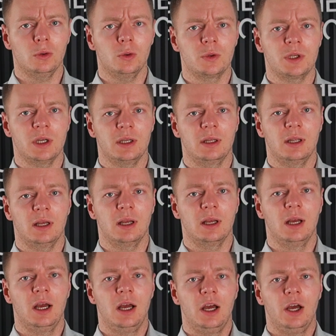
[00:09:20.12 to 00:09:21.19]
to check the
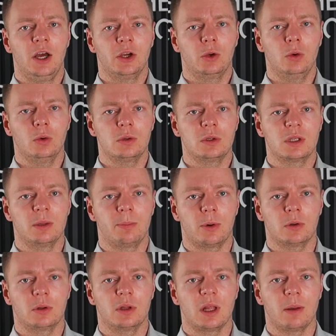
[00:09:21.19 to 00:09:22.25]
Qt
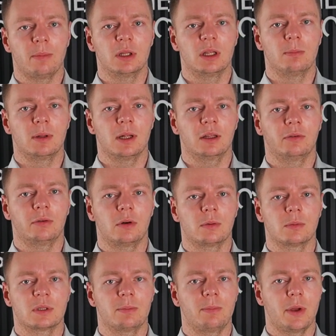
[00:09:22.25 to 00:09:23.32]
supported embedded
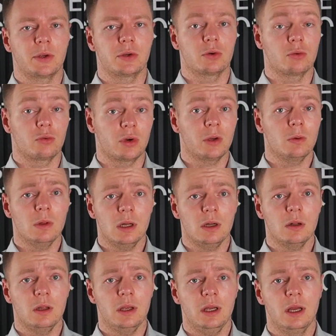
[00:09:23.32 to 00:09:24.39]
platforms page
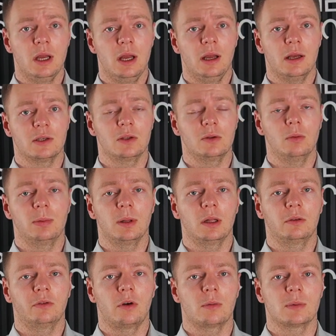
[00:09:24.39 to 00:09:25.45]
regularly, as new
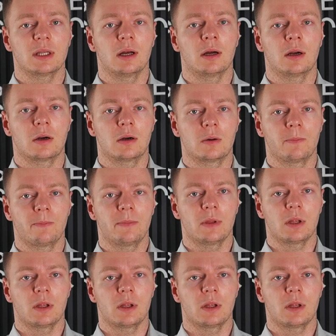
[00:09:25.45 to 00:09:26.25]
platforms are